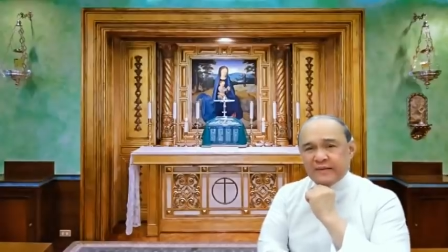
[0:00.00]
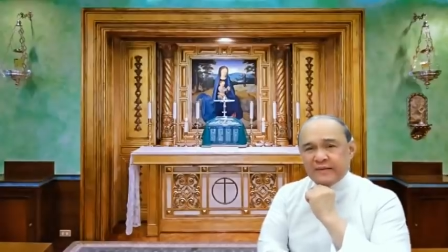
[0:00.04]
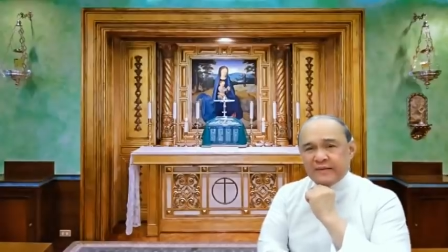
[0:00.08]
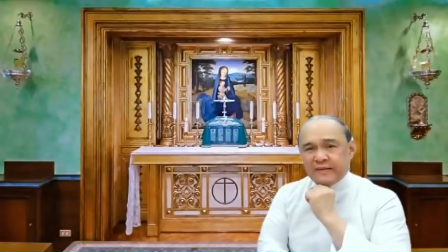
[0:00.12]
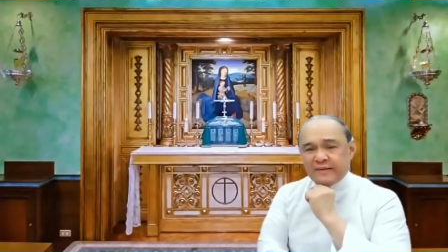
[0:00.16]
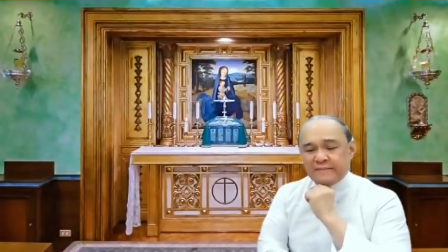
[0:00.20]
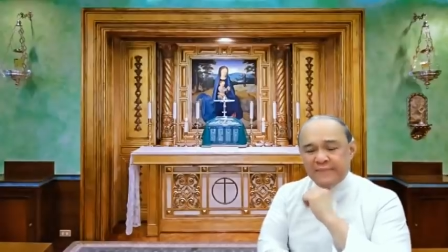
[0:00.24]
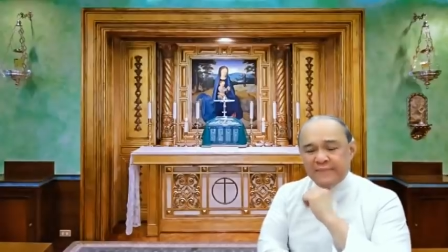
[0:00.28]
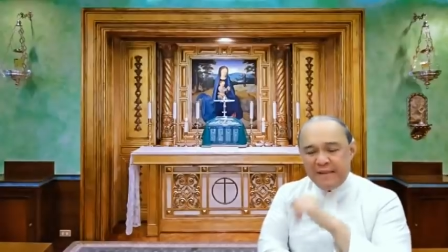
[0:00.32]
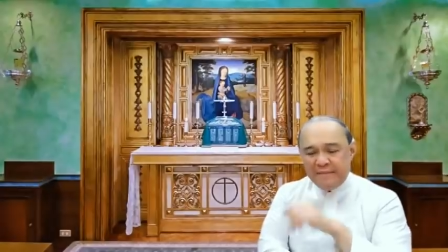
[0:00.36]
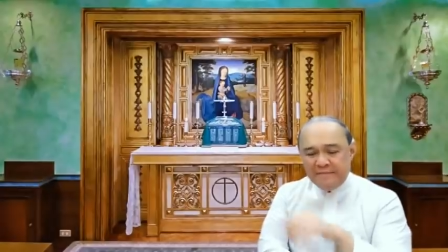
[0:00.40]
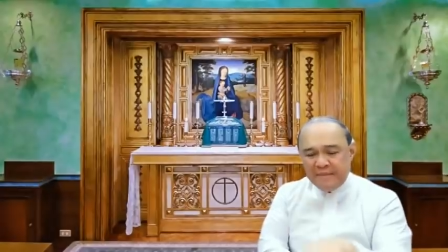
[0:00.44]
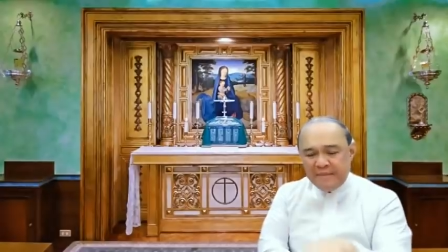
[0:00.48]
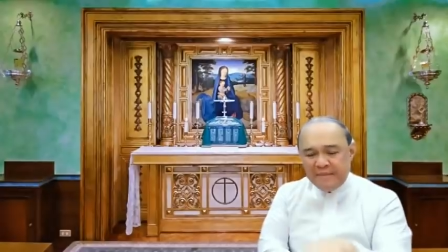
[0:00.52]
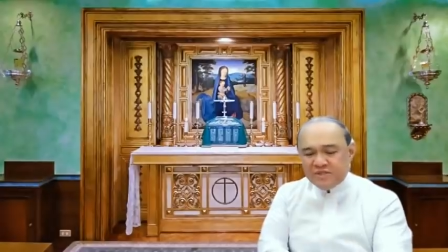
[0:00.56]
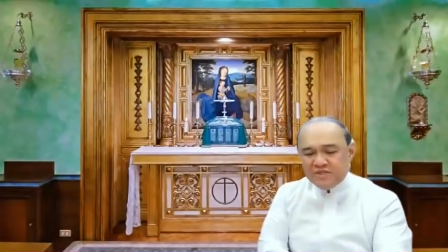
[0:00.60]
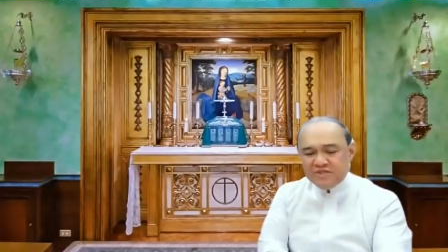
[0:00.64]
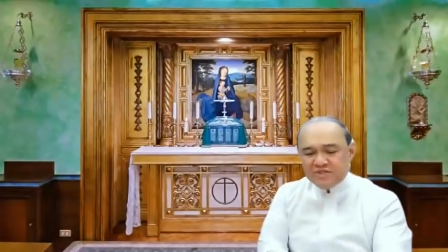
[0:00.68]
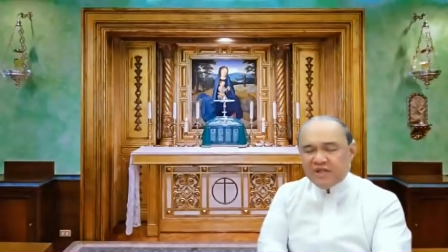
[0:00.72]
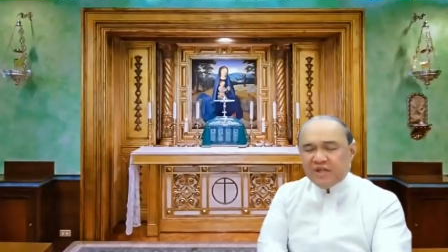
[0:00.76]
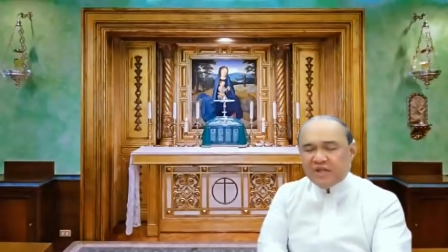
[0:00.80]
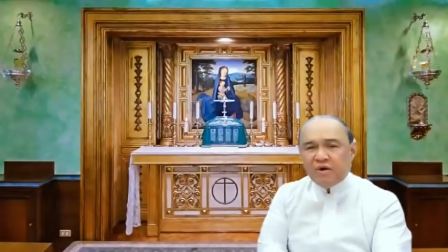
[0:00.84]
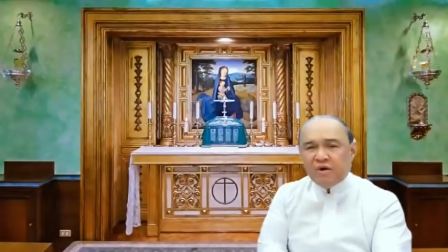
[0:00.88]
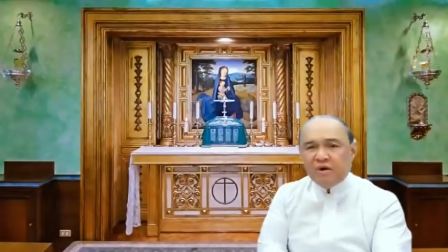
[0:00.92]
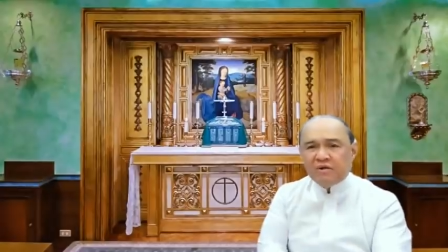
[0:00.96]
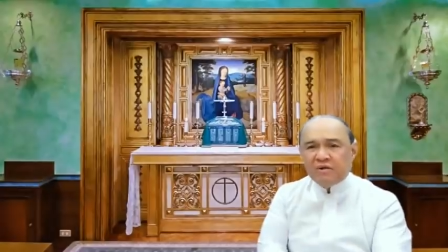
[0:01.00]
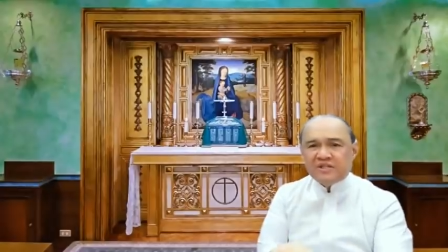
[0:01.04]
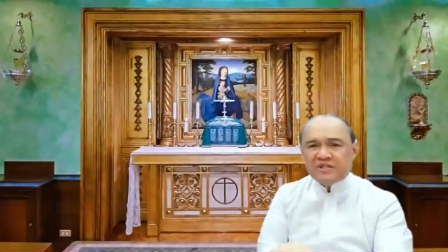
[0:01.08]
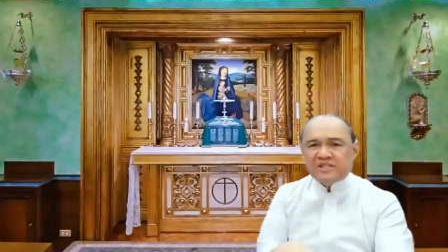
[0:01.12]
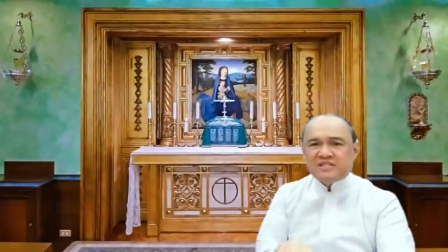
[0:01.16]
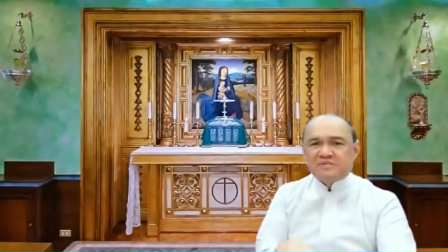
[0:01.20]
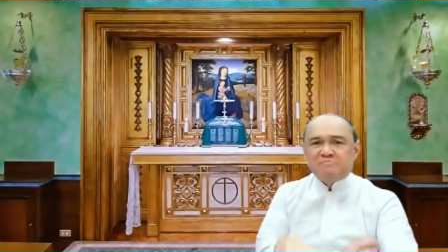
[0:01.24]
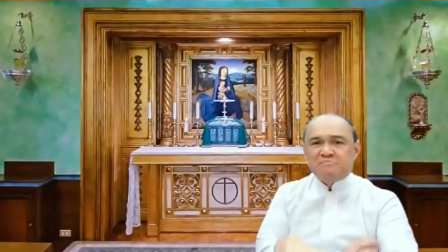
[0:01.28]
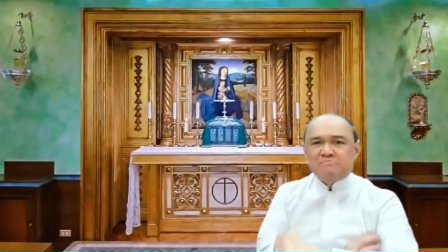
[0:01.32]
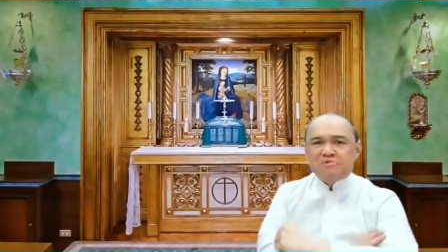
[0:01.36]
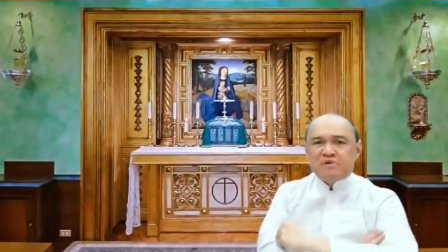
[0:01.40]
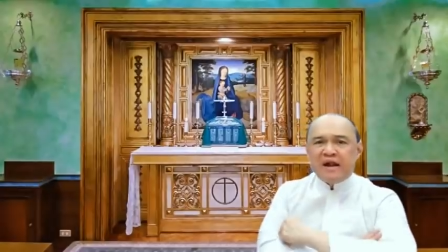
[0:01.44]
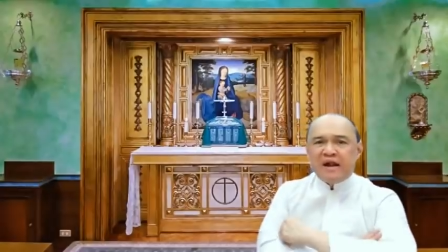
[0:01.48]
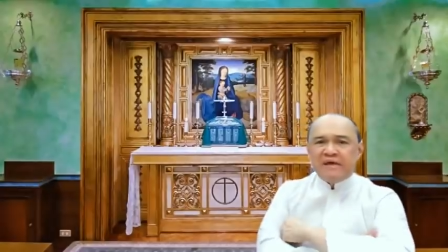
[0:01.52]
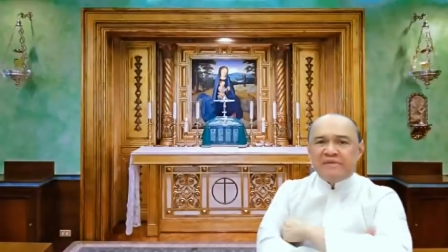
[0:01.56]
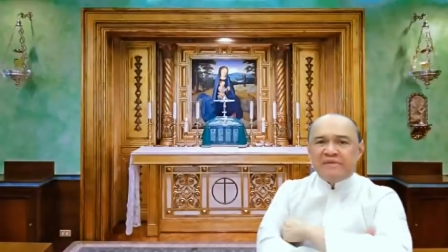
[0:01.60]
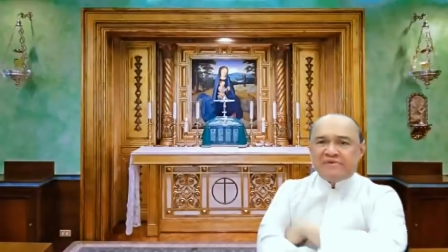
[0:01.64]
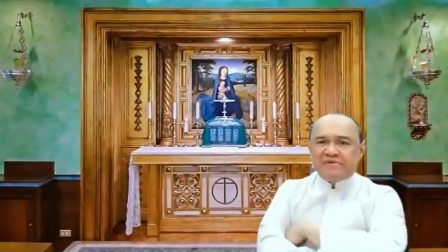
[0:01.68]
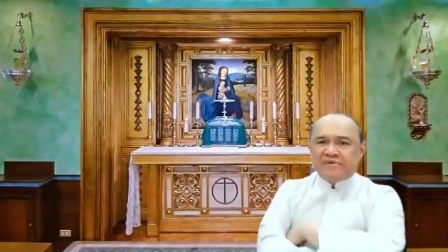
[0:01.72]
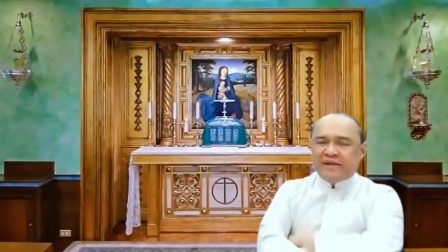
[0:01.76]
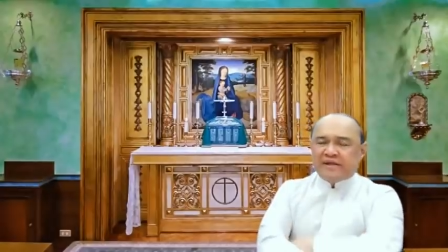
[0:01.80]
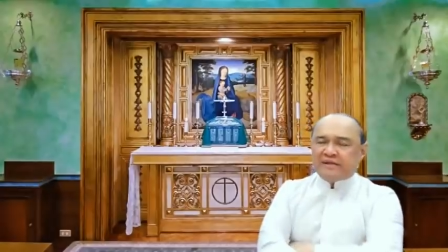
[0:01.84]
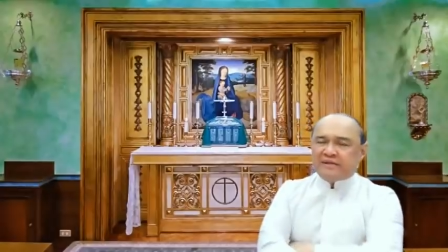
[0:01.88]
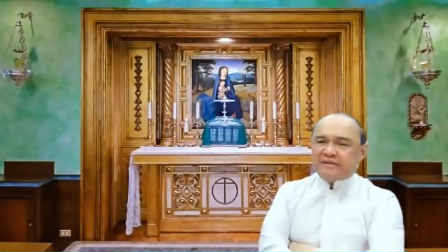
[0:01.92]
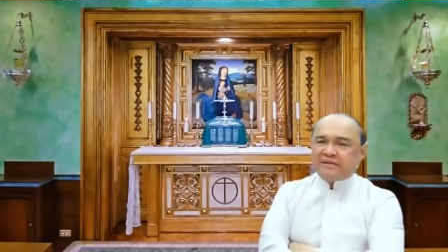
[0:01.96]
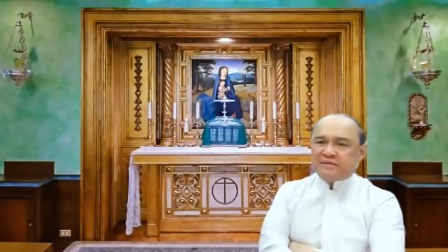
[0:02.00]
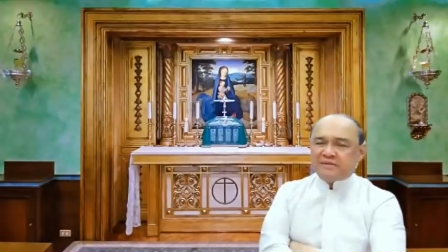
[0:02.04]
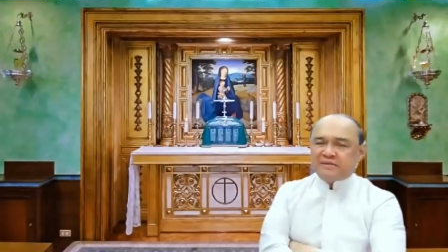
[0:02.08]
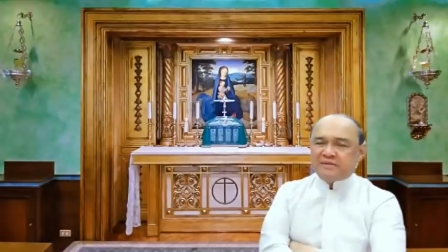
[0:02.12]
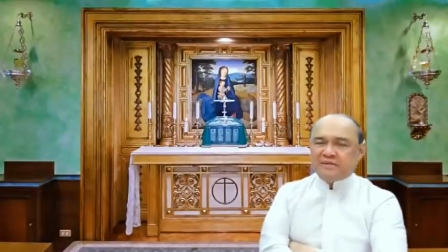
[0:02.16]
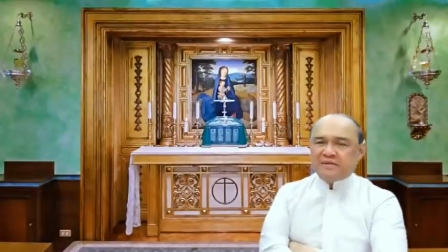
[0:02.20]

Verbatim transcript: by mentioning all these brethren.